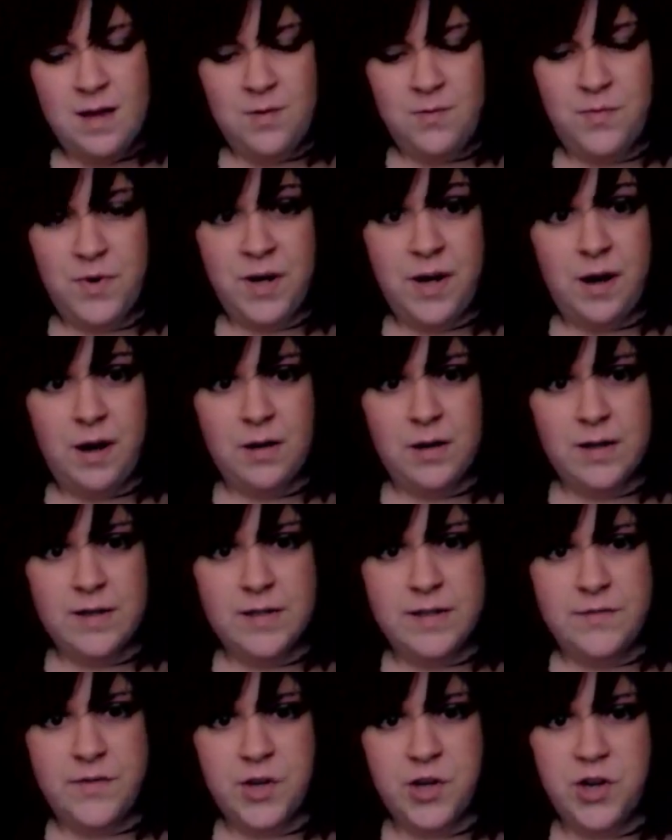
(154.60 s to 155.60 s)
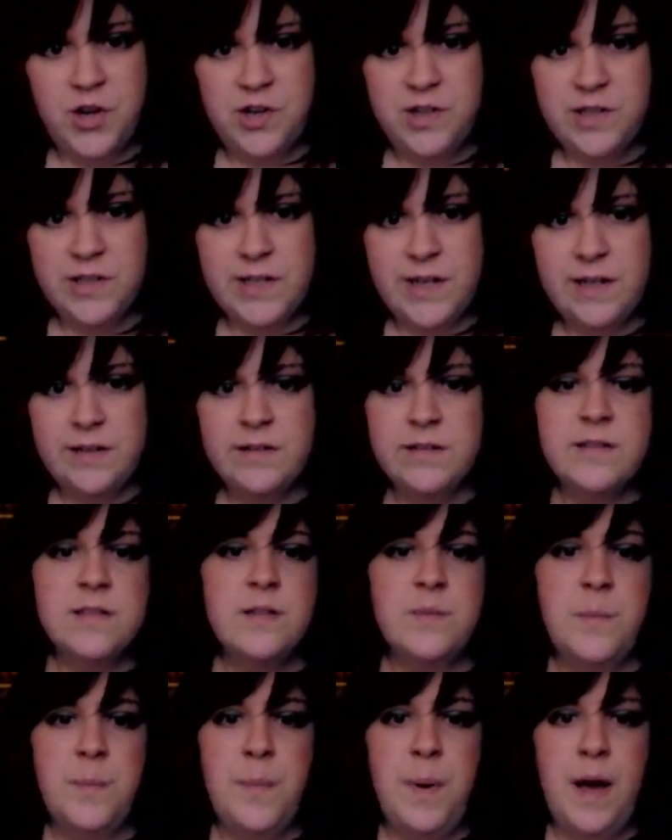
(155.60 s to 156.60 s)
regardless of their
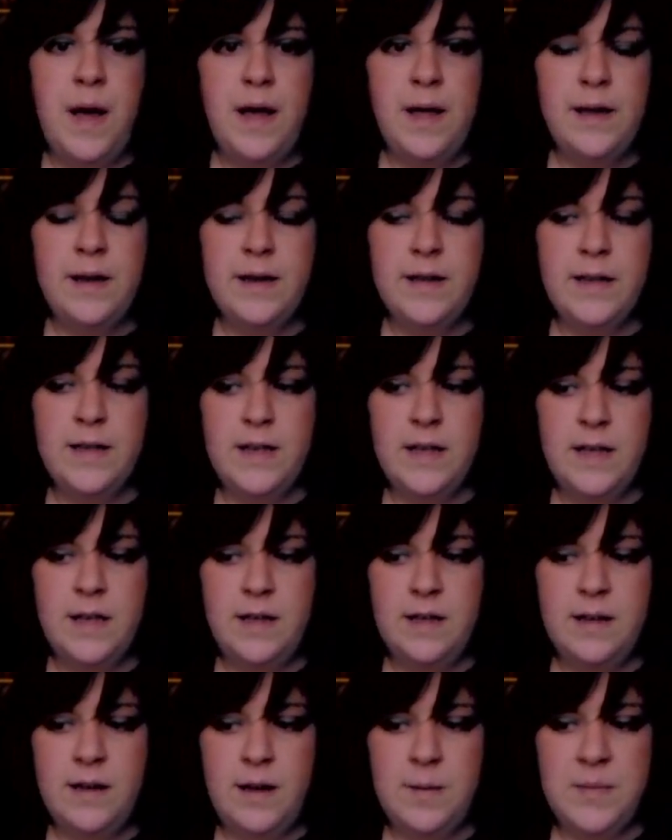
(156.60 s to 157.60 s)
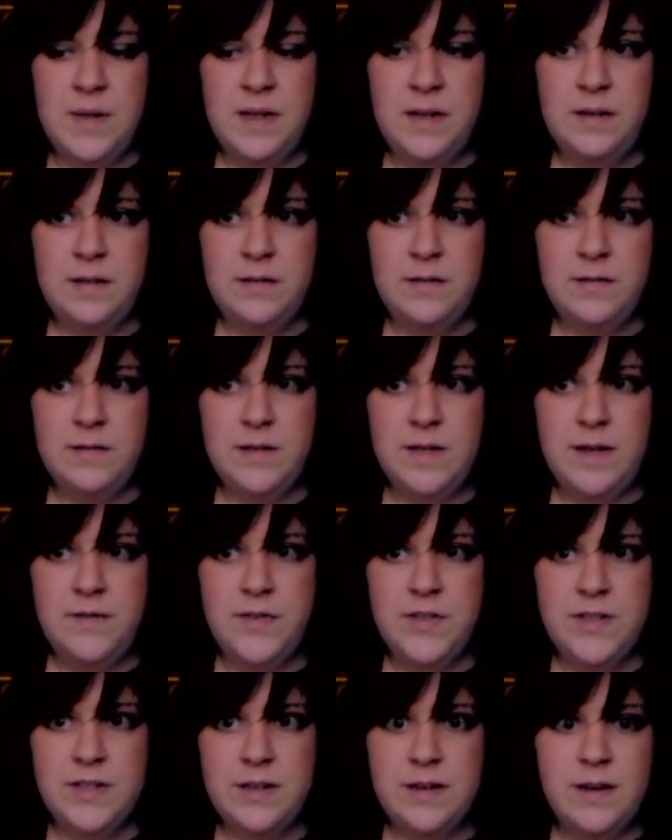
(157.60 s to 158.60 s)
contents. But, I mean, if
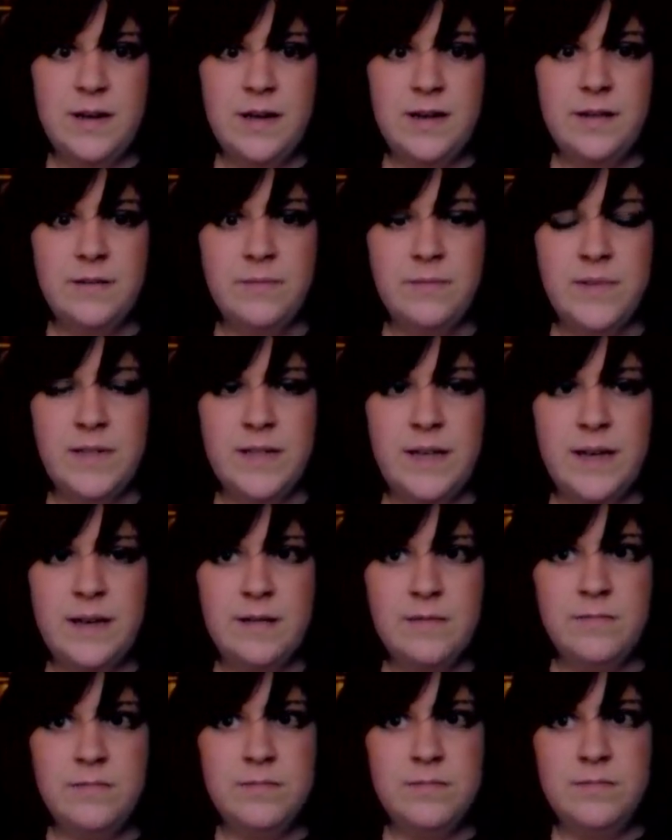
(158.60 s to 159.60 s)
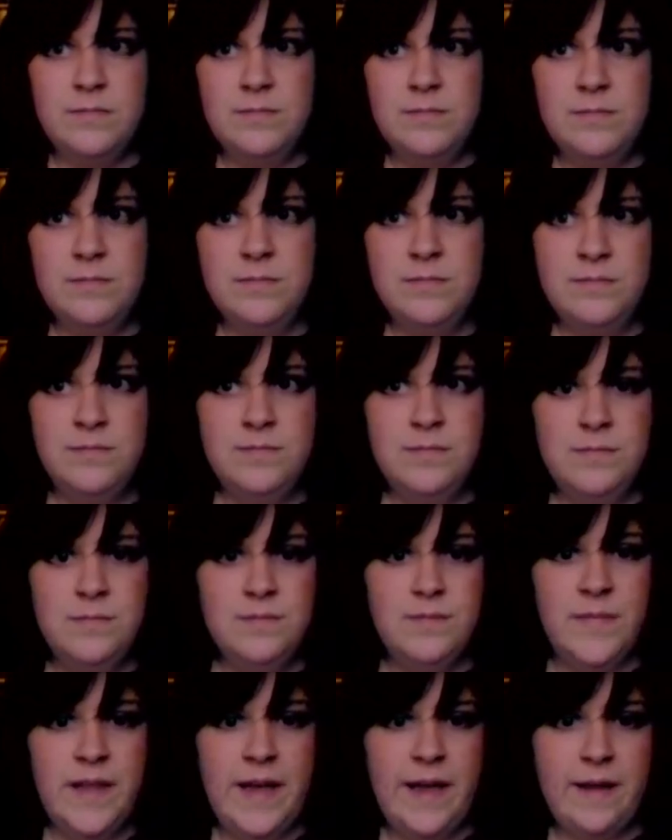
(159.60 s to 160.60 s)
it's gonna get,
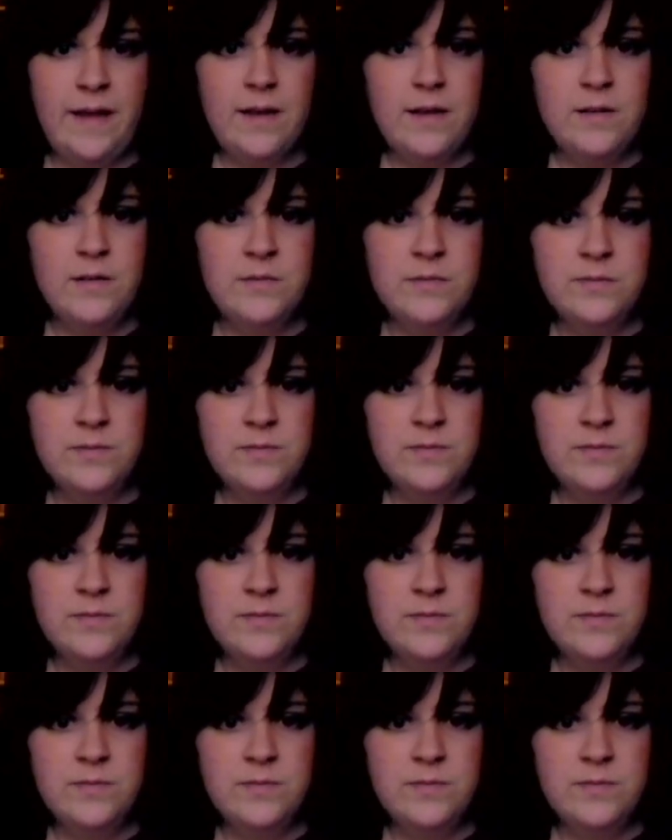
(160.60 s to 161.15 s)
like,